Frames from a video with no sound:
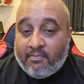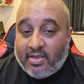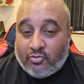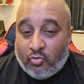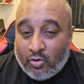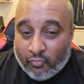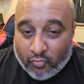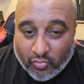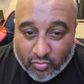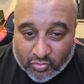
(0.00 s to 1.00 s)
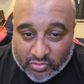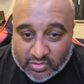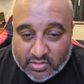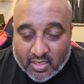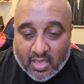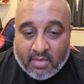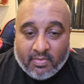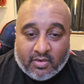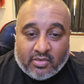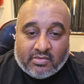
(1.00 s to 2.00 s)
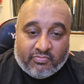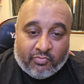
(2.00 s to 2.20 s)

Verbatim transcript: But it's all a ruse because